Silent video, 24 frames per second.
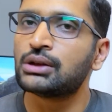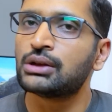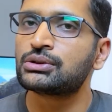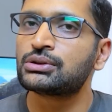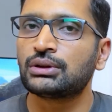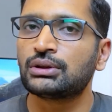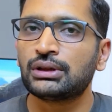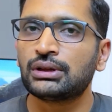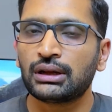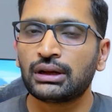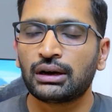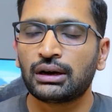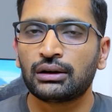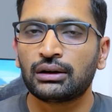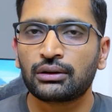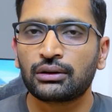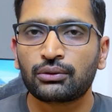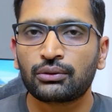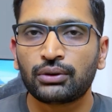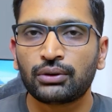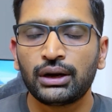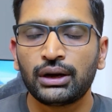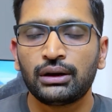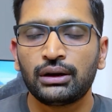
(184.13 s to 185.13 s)
So there are
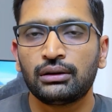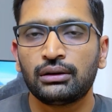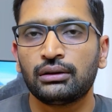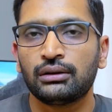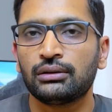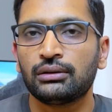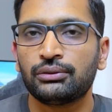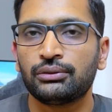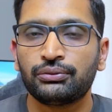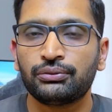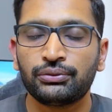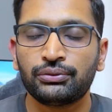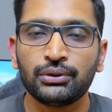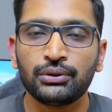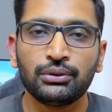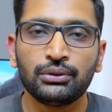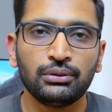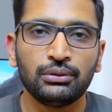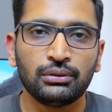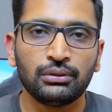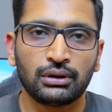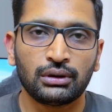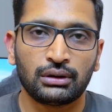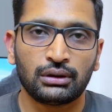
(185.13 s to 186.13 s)
quite a
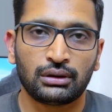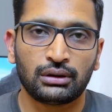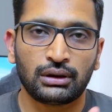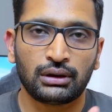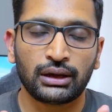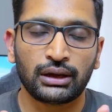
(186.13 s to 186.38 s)
few uh,